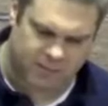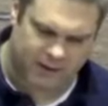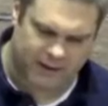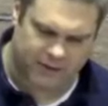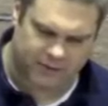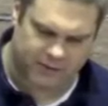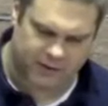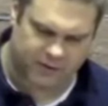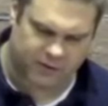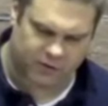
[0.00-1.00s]
and some idols
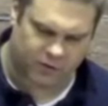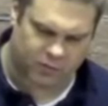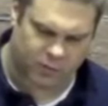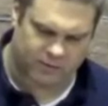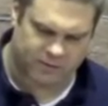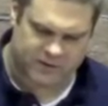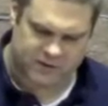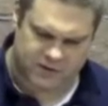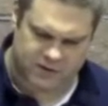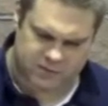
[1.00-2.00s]
and installed one of his
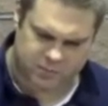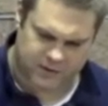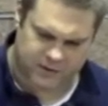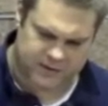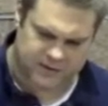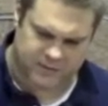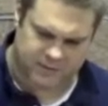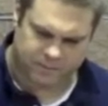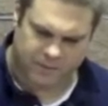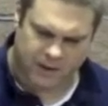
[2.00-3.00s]
sons as priest.
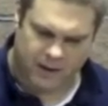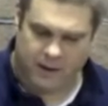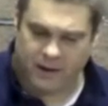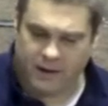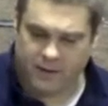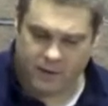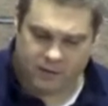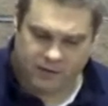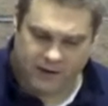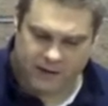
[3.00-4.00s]
In
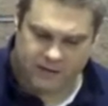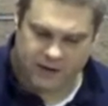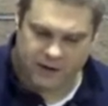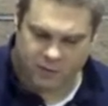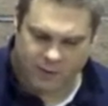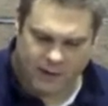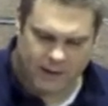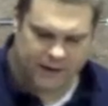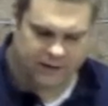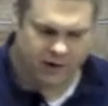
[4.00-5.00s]
those days, Israel
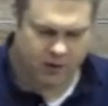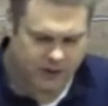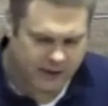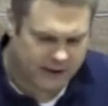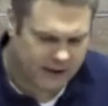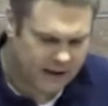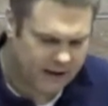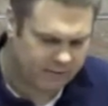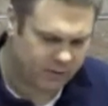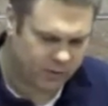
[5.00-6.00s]
had no king, and
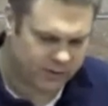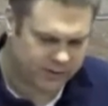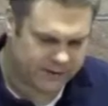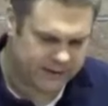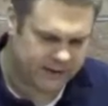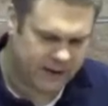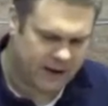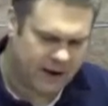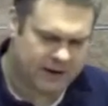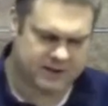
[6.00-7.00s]
everyone did
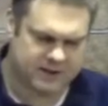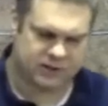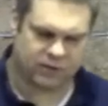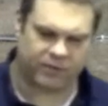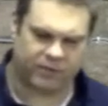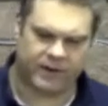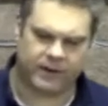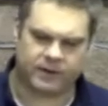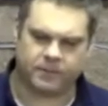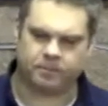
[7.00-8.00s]
as he saw
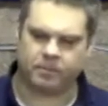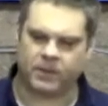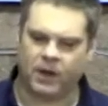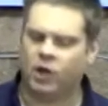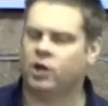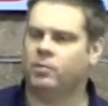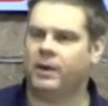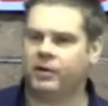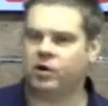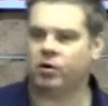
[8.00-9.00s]
fit. You
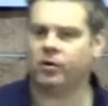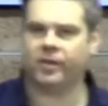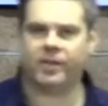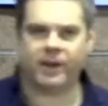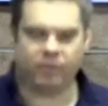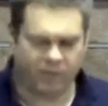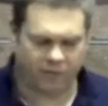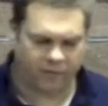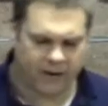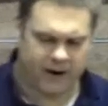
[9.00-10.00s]
may recall that that
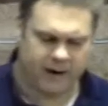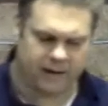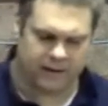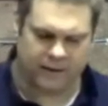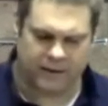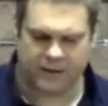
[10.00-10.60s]
refrain